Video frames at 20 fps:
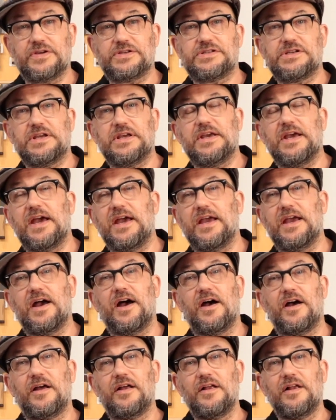see
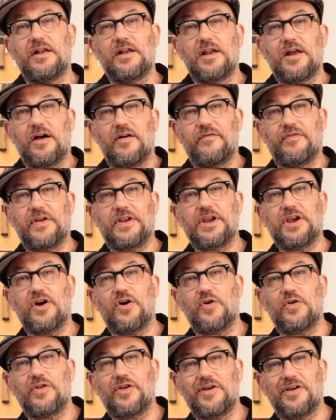a
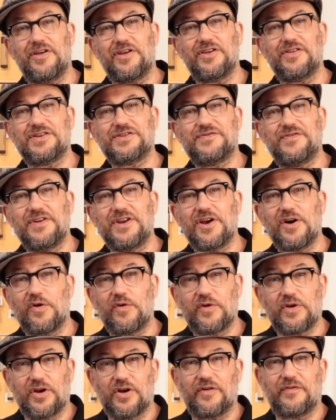video. This
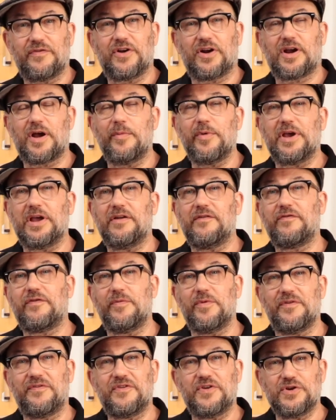video, you know, if you're coming in
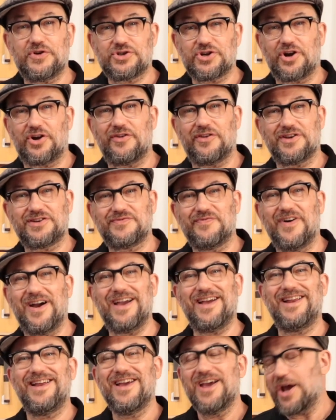from the future,
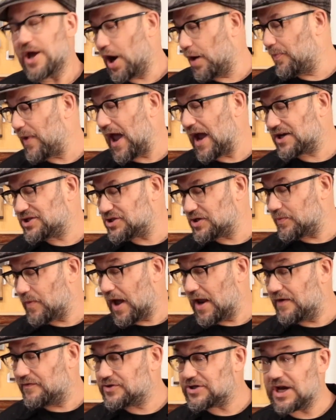our packaging
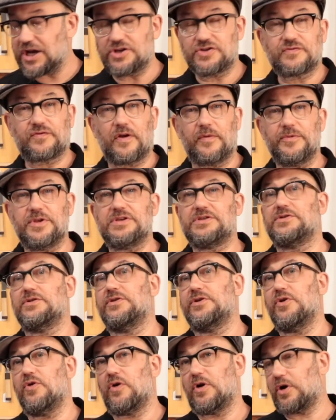might have changed from these
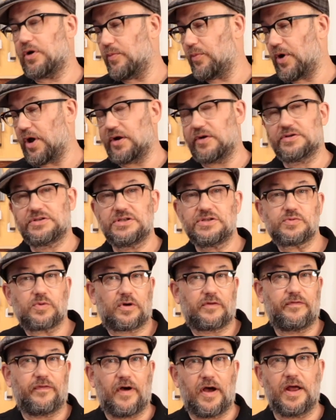little Yorker bottles. These
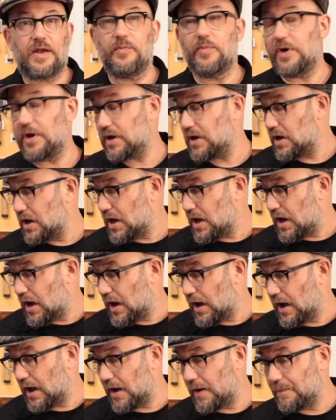work fine, but
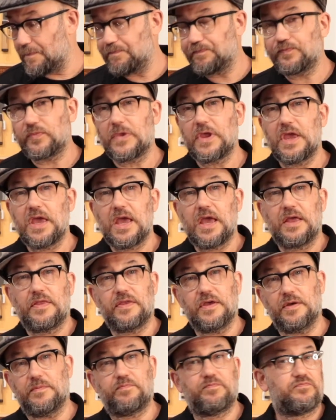
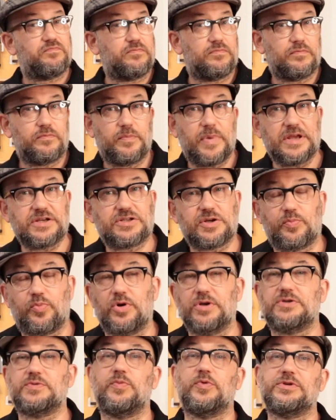the basic
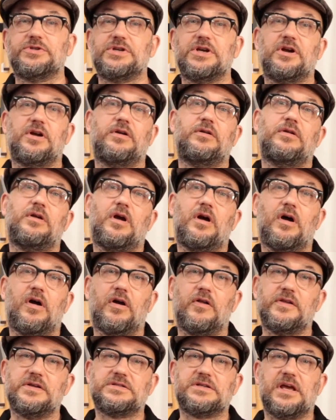principles here
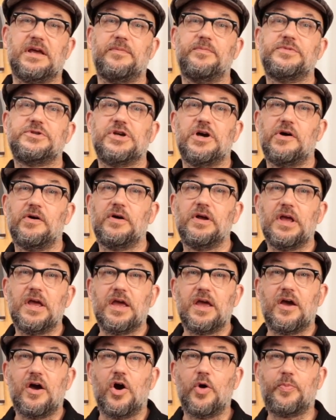are the same. So
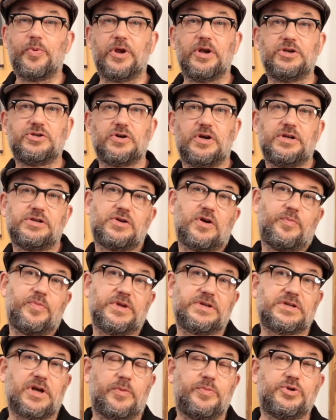hope you enjoyed this. Hope
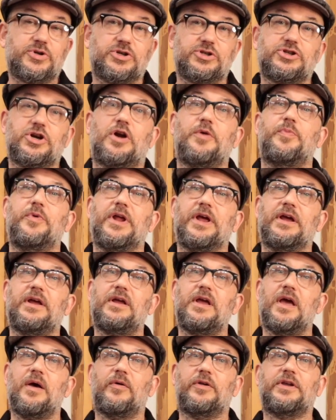this helps your
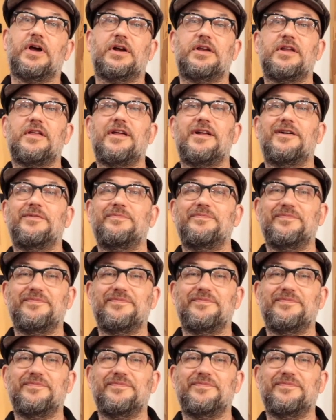sharpening, and we'll talk to you later.